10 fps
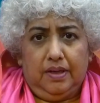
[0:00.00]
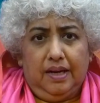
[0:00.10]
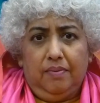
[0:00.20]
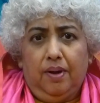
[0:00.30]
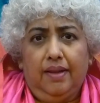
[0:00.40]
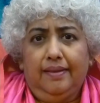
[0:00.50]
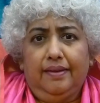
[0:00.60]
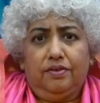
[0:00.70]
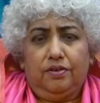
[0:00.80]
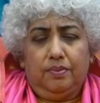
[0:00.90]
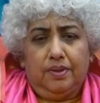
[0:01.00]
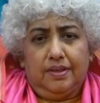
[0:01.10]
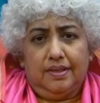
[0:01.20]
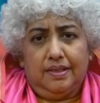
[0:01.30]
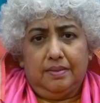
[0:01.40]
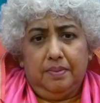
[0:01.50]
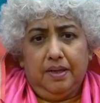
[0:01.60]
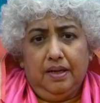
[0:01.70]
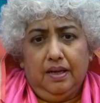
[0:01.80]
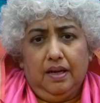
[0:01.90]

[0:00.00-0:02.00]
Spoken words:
day one that she visited me.